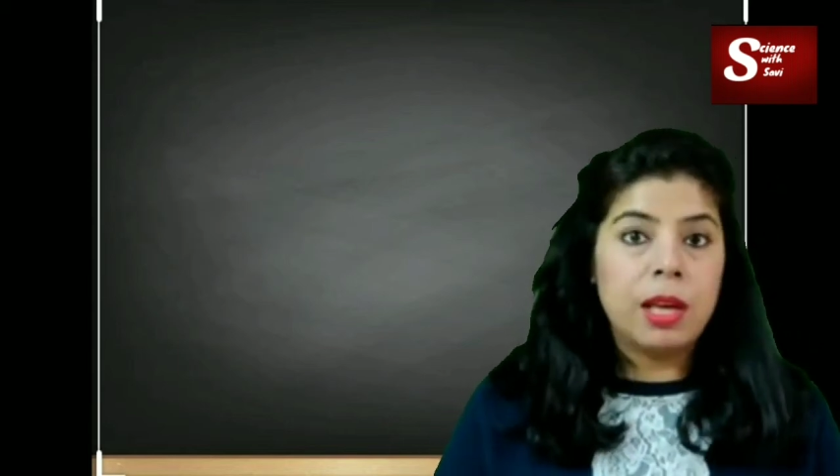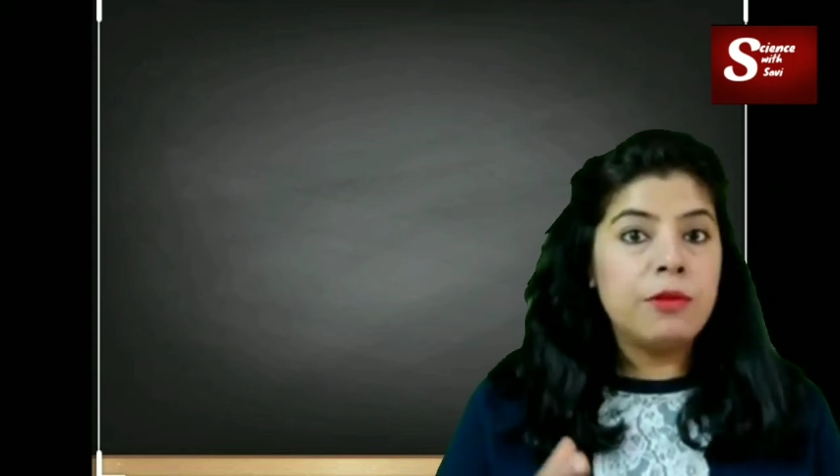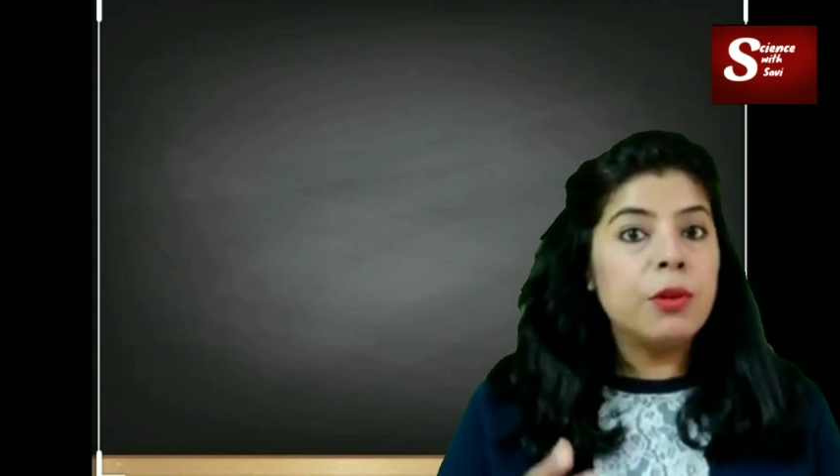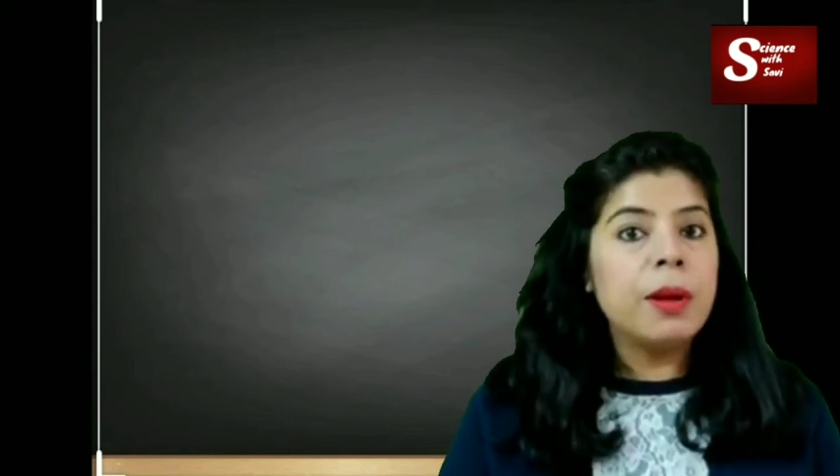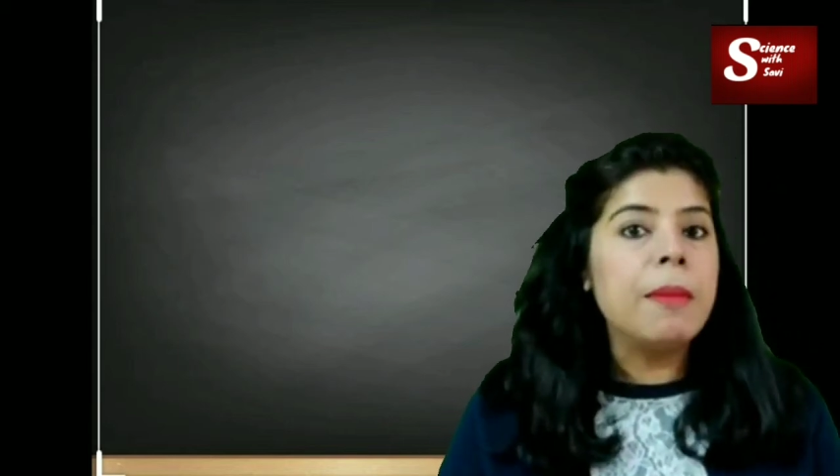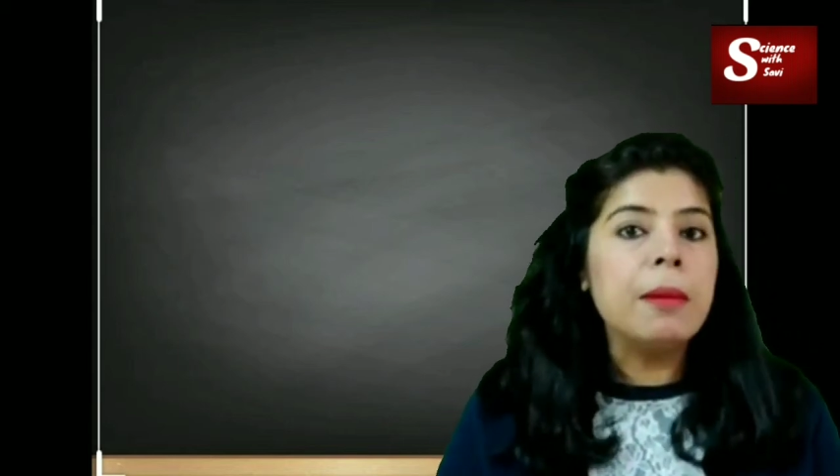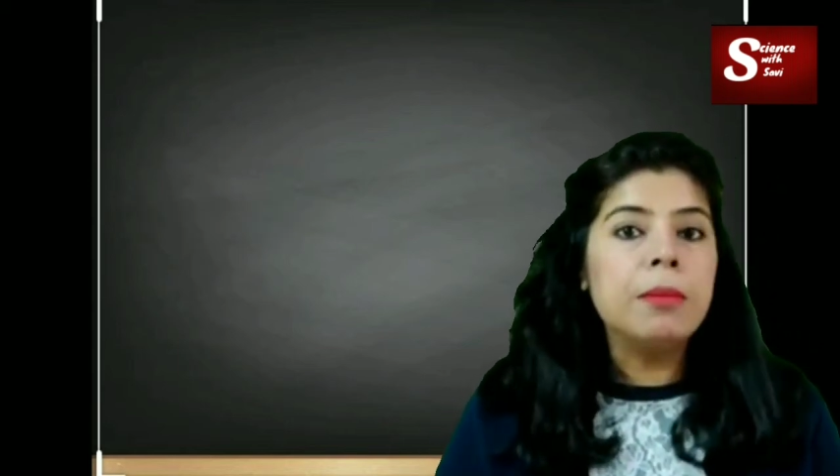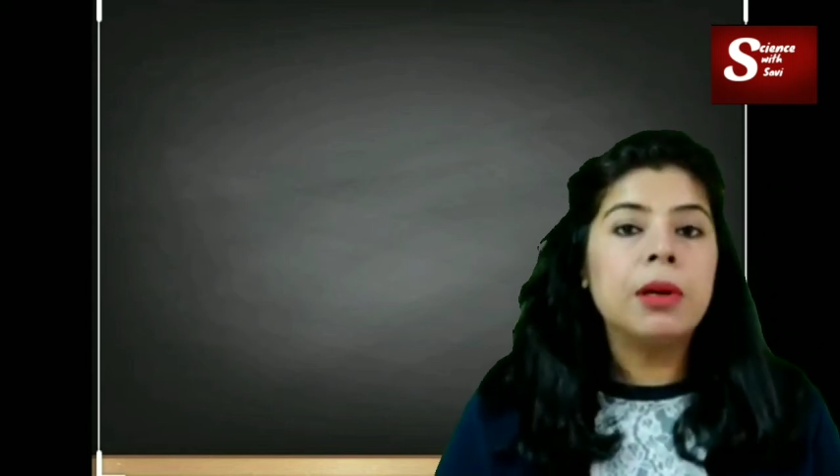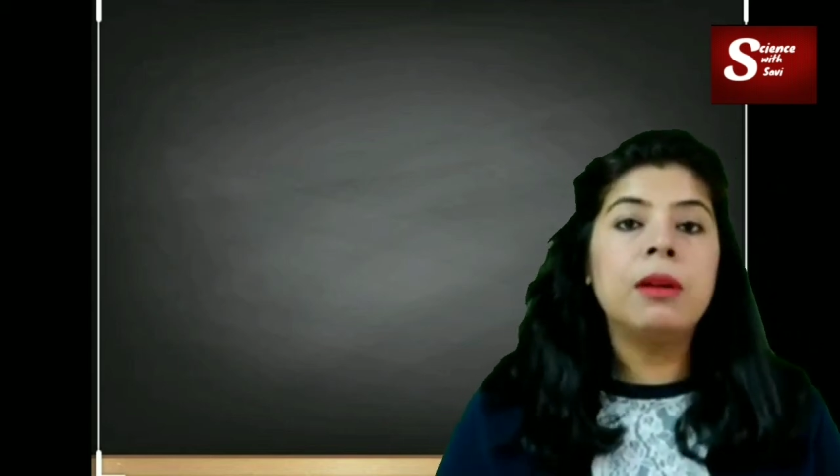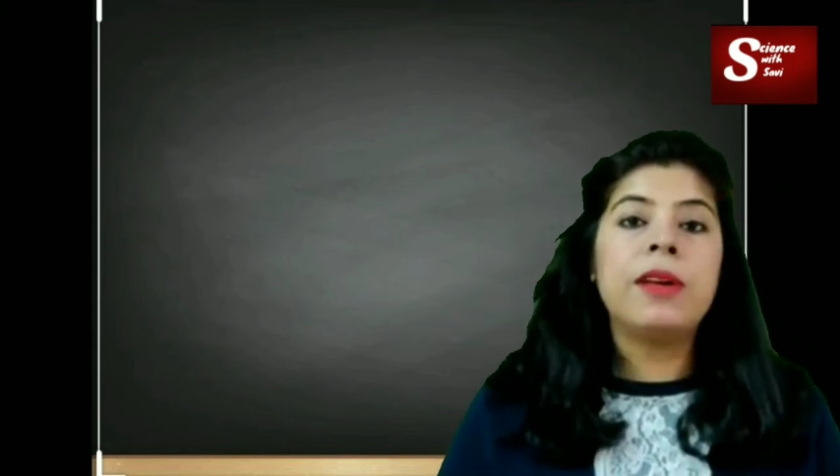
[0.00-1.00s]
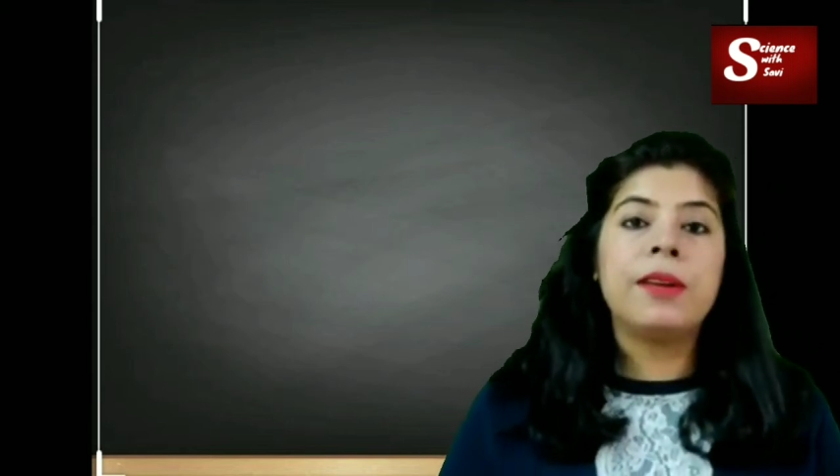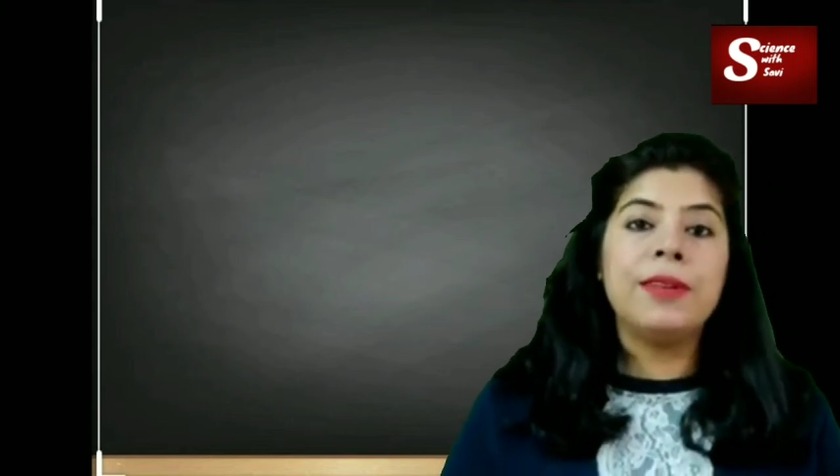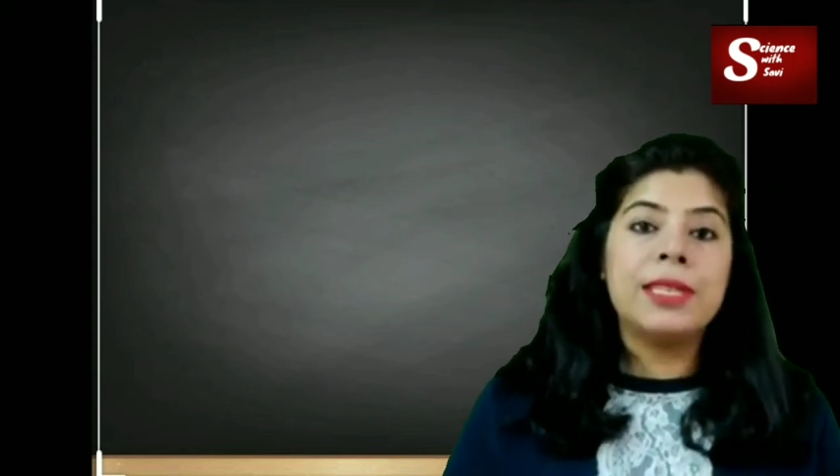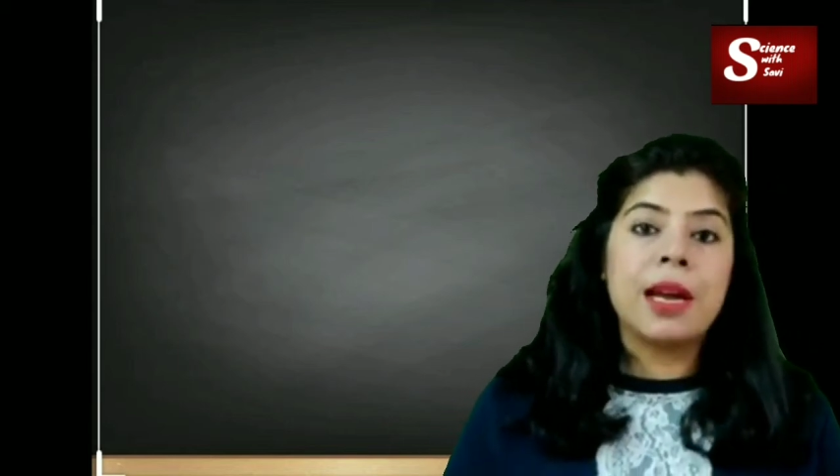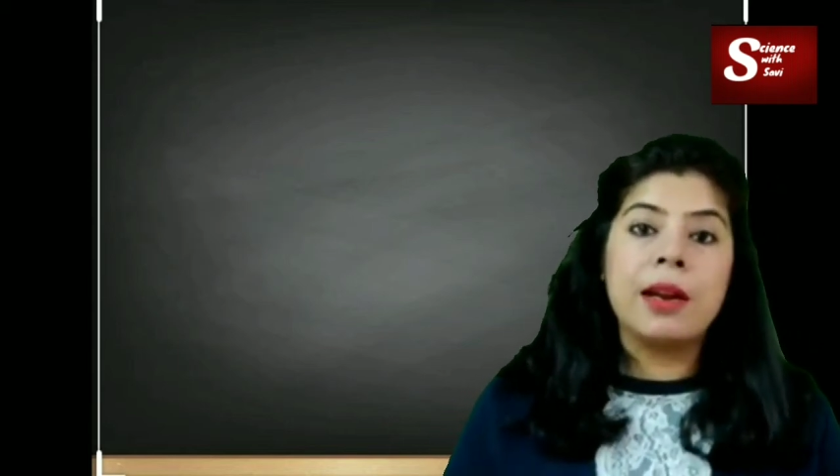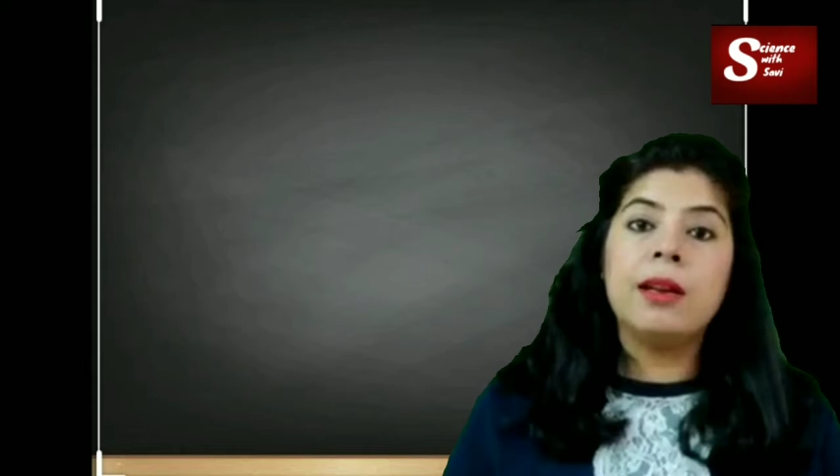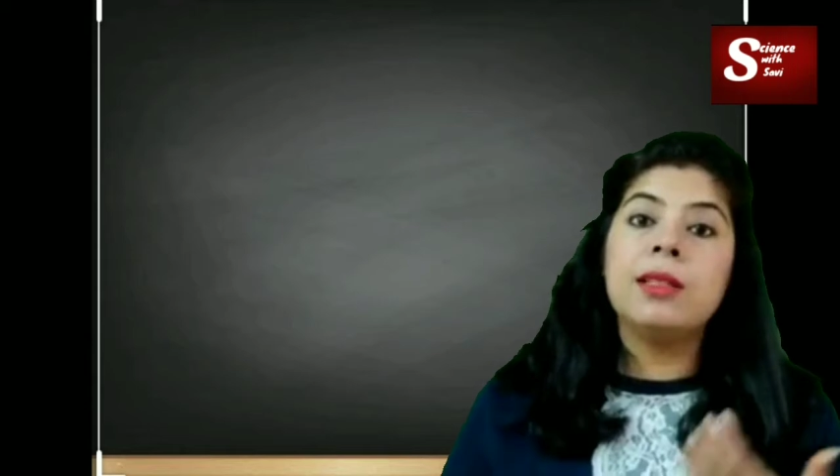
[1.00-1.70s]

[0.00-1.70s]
If you remember, when we studied